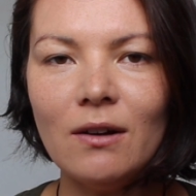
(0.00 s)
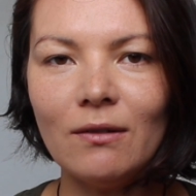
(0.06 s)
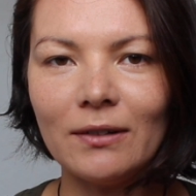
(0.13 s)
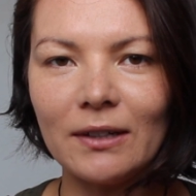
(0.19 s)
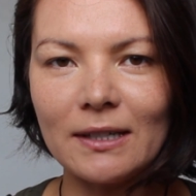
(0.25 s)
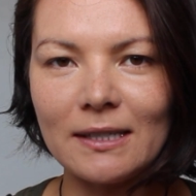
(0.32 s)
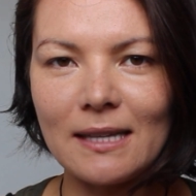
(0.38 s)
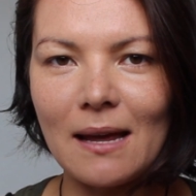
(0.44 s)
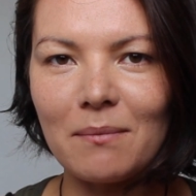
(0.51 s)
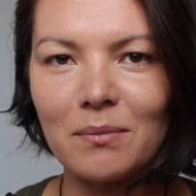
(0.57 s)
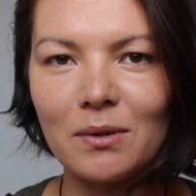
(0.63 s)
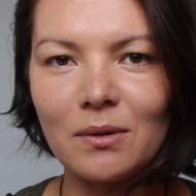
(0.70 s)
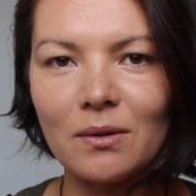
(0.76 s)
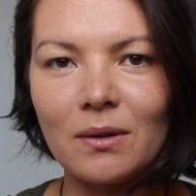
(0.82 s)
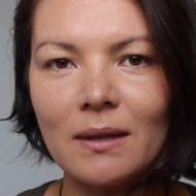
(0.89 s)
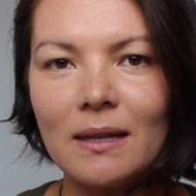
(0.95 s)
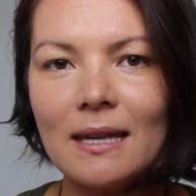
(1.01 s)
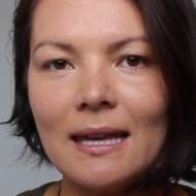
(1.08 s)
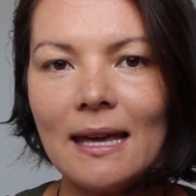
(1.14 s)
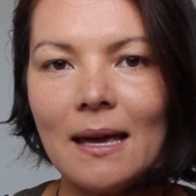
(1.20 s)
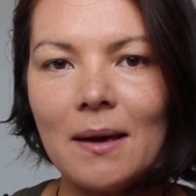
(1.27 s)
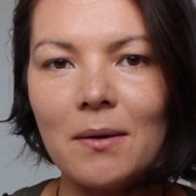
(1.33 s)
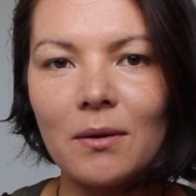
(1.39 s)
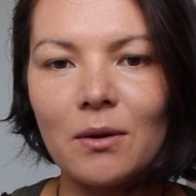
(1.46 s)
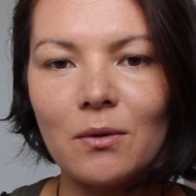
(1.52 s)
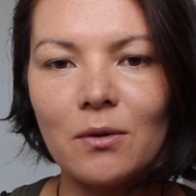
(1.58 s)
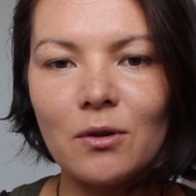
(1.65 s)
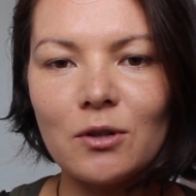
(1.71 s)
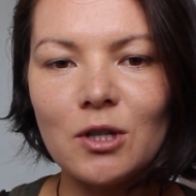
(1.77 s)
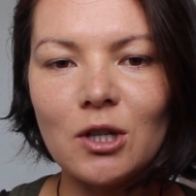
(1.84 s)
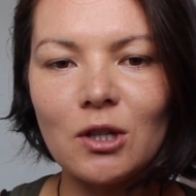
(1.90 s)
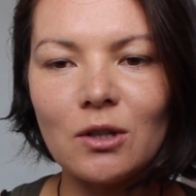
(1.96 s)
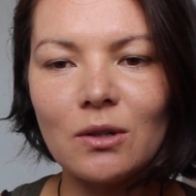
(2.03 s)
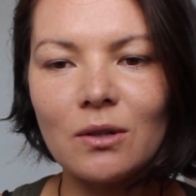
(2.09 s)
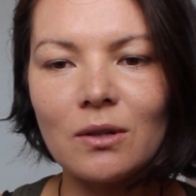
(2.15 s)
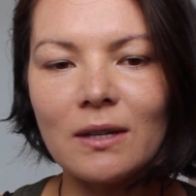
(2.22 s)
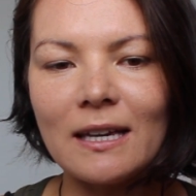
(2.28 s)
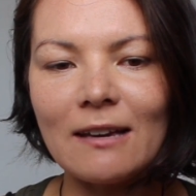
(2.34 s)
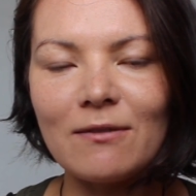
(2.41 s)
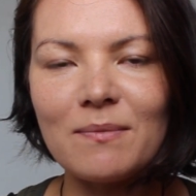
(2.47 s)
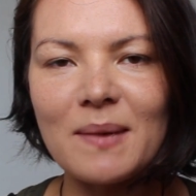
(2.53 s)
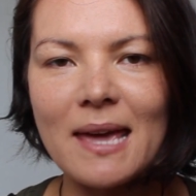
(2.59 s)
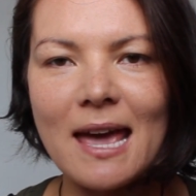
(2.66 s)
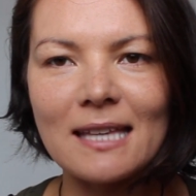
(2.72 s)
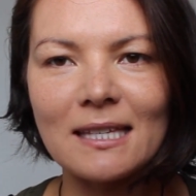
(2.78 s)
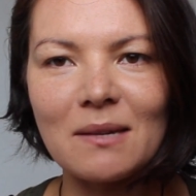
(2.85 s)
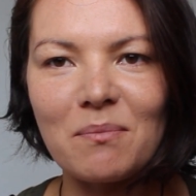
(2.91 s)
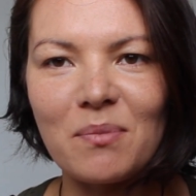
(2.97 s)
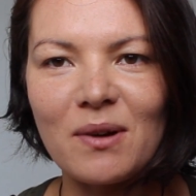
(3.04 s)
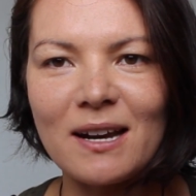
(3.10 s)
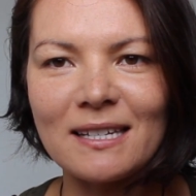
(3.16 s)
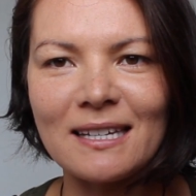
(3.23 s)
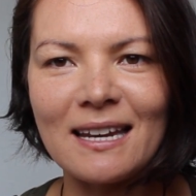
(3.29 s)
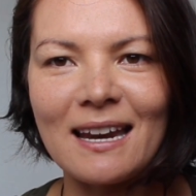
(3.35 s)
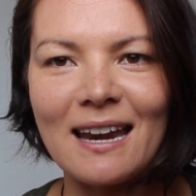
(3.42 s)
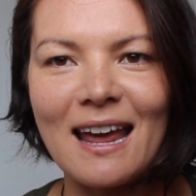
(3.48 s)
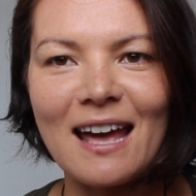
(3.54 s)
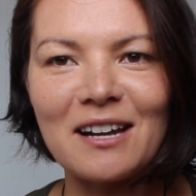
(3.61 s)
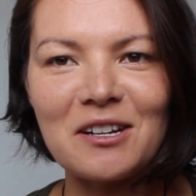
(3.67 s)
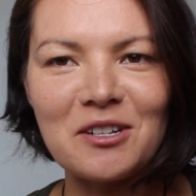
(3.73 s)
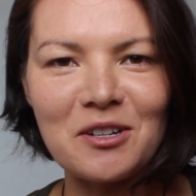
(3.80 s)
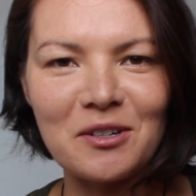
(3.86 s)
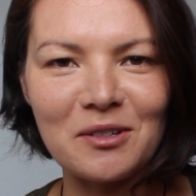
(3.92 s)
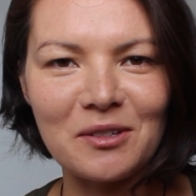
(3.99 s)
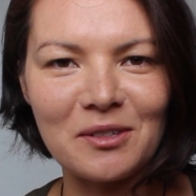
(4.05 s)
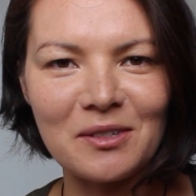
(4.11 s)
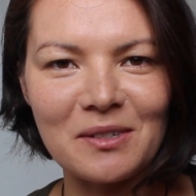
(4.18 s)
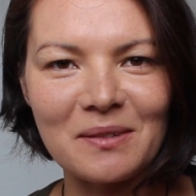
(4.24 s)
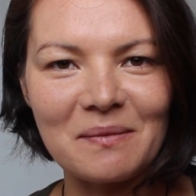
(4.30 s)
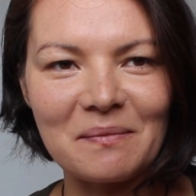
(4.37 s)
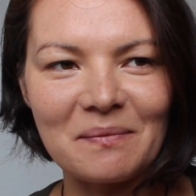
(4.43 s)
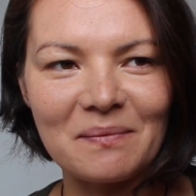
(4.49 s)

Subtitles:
For example, could you give me as a present a juice?